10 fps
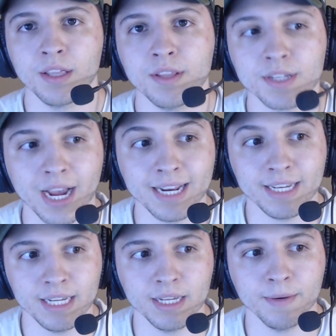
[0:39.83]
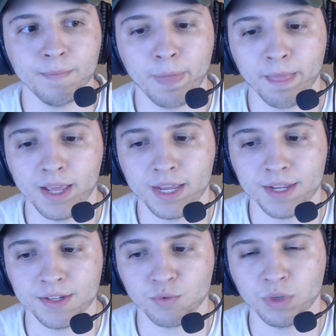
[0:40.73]
this idea
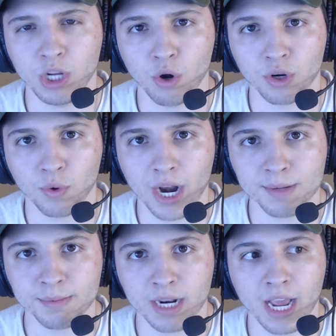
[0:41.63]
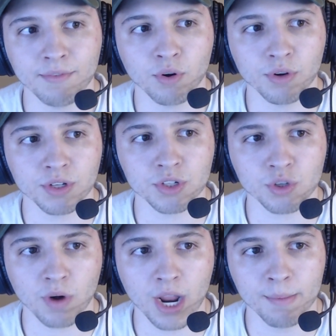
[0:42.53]
is really hard to grasp, and I've heard it
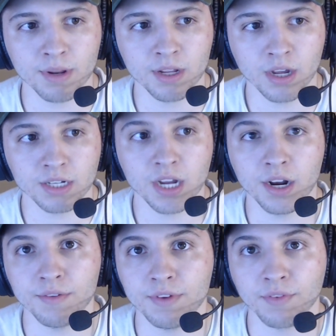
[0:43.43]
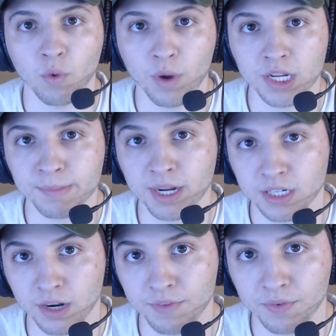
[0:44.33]
described a ton of different ways by a
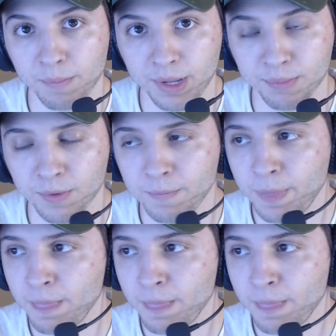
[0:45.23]
ton of different people.